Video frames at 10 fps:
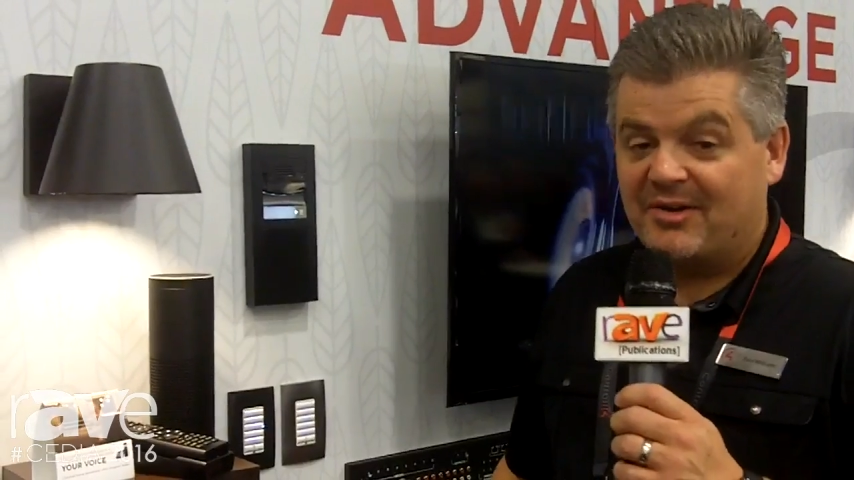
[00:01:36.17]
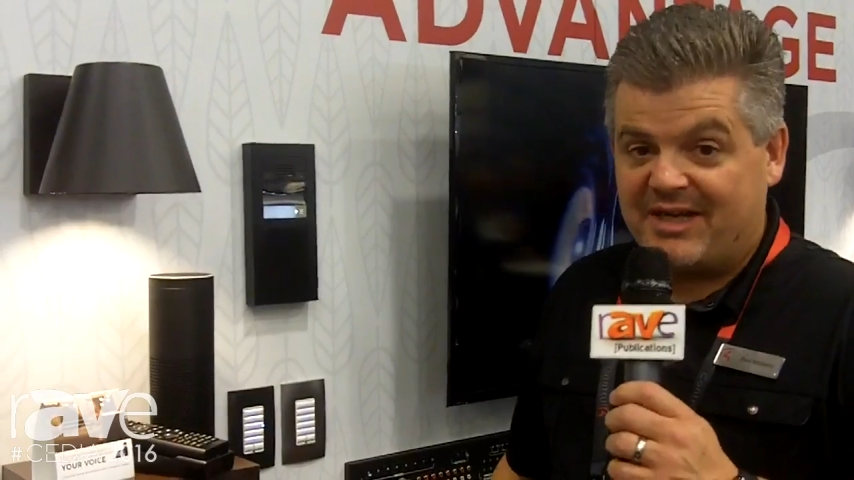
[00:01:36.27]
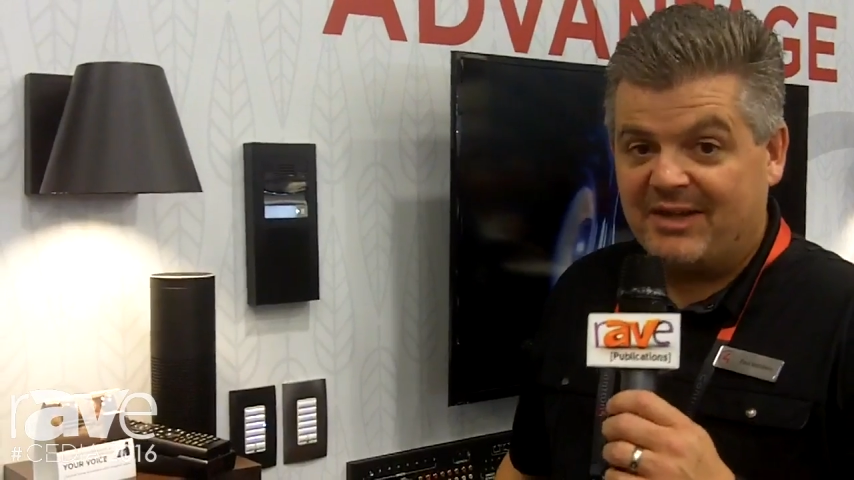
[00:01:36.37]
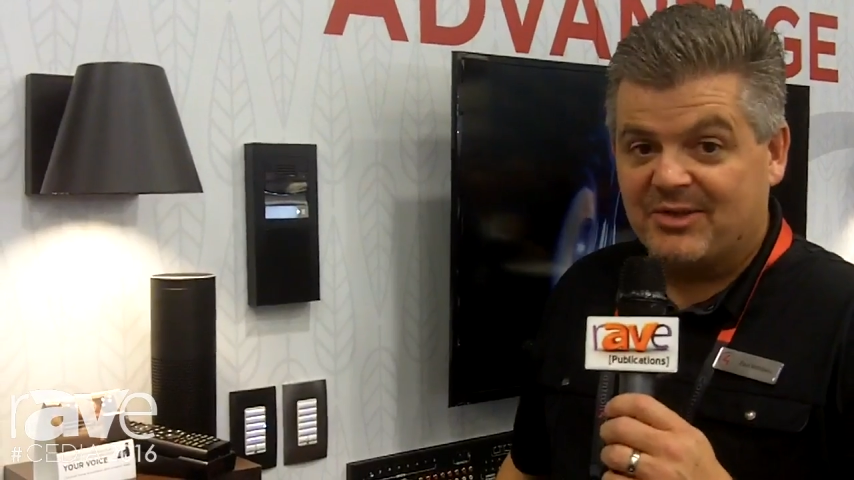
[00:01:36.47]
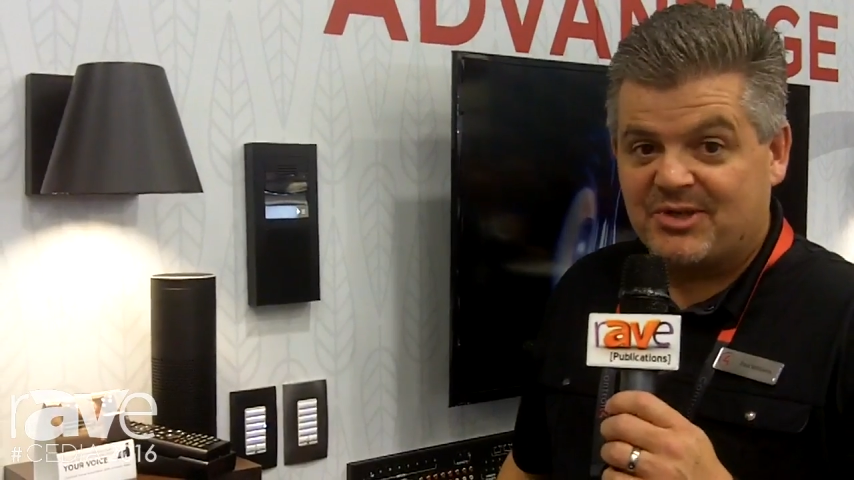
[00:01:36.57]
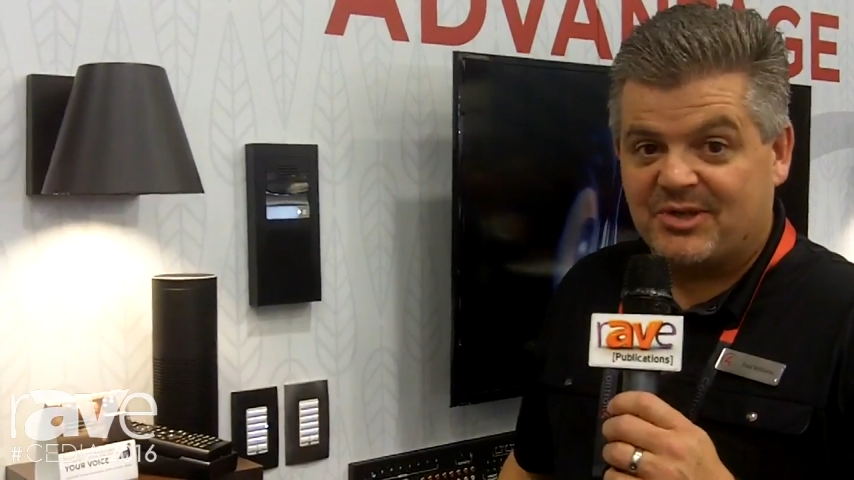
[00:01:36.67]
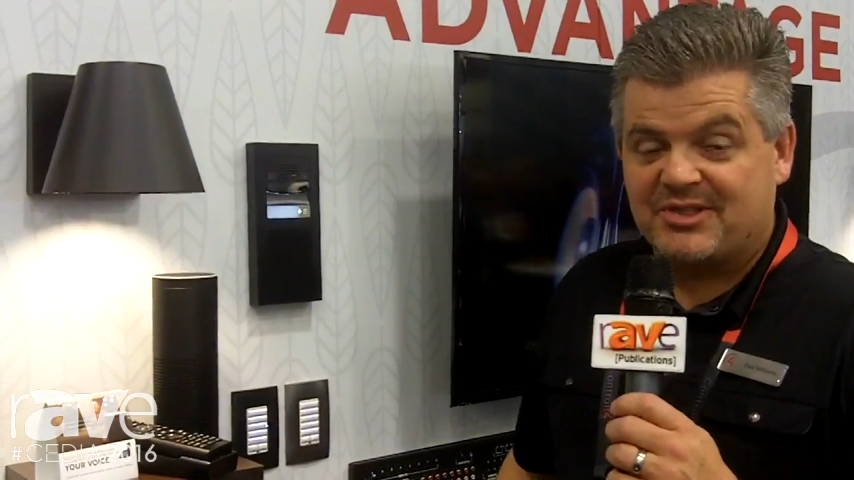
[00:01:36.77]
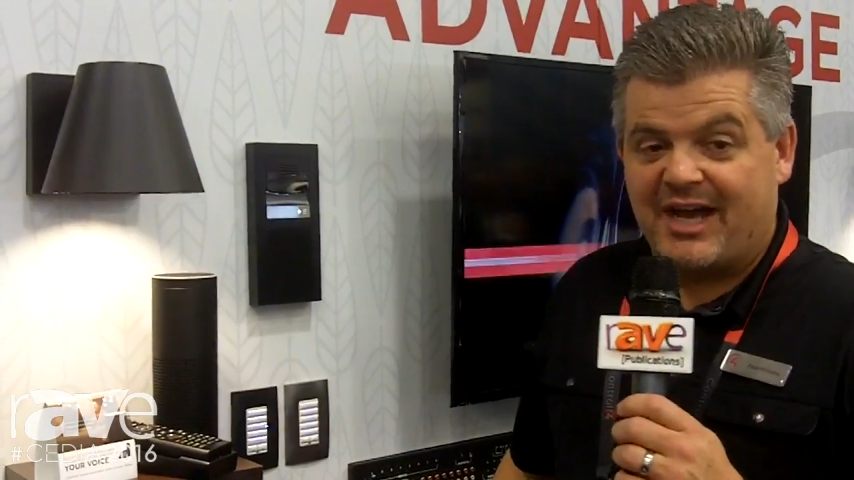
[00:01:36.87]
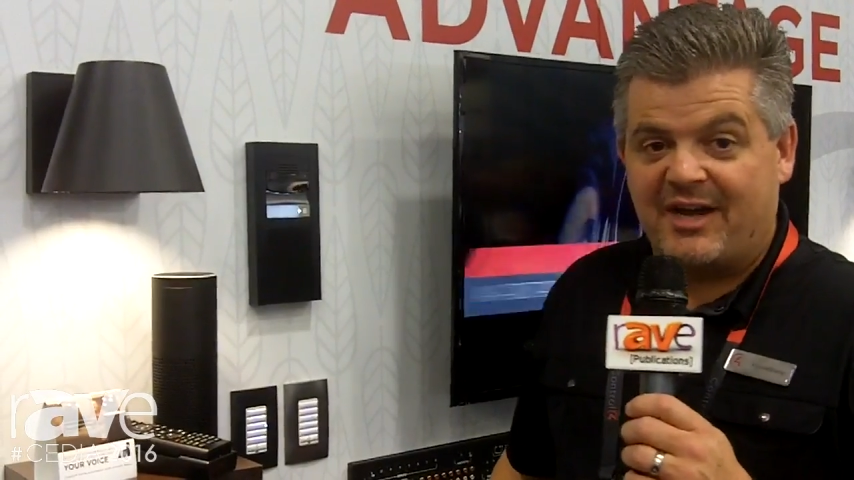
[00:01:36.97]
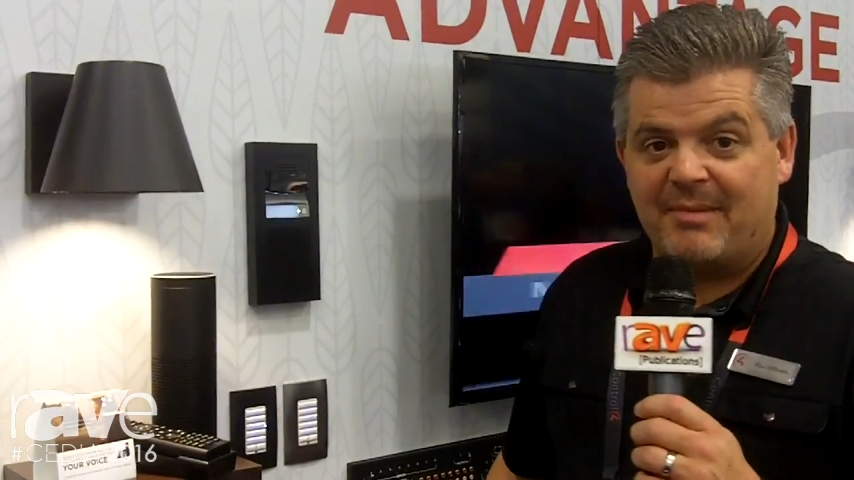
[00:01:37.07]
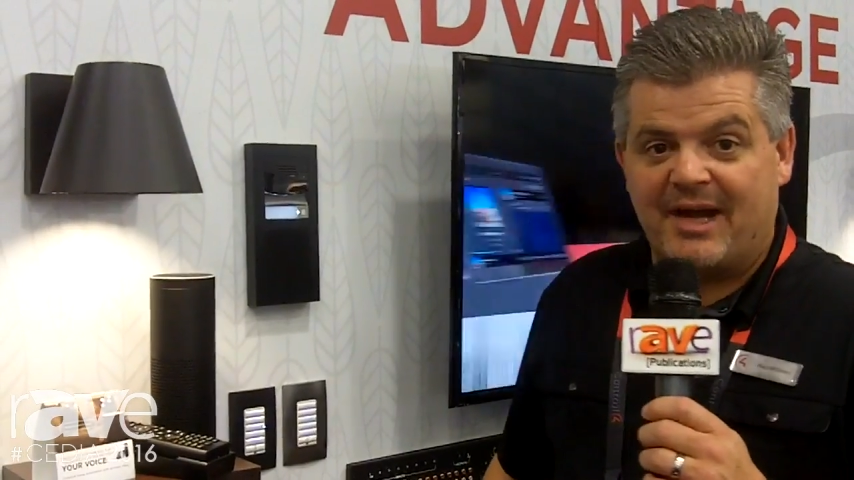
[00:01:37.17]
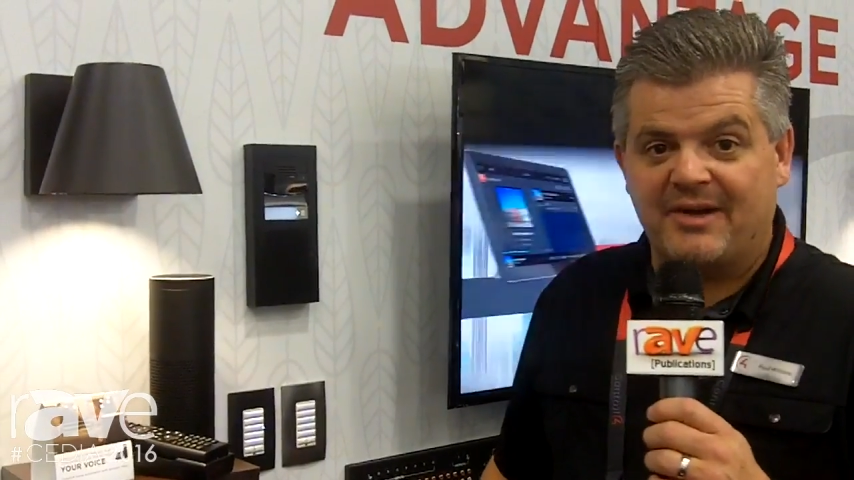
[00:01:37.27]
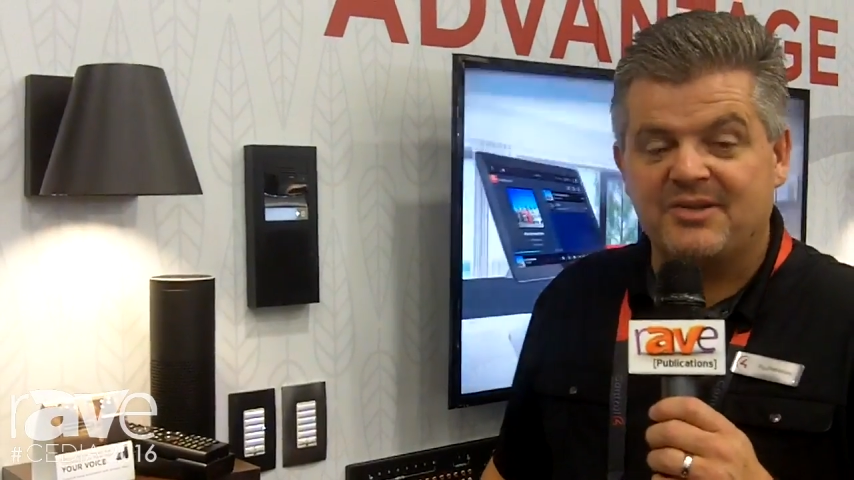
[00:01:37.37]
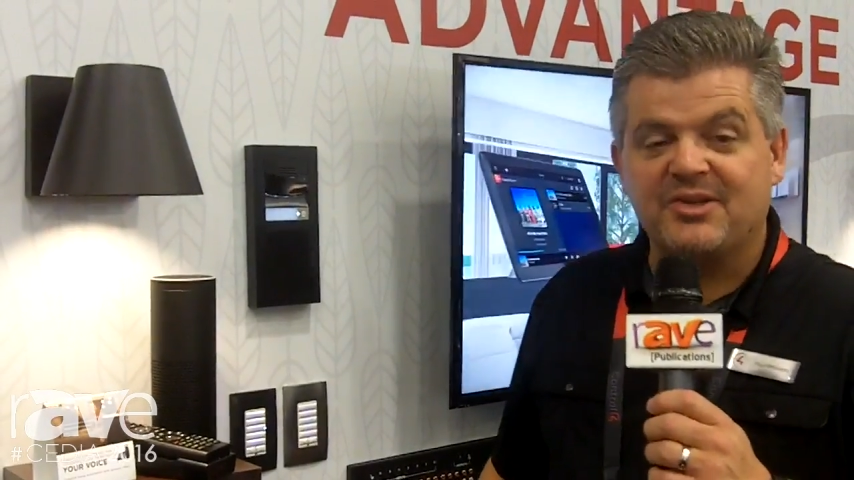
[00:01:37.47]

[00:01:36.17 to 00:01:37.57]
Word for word: our dealers are excited about it,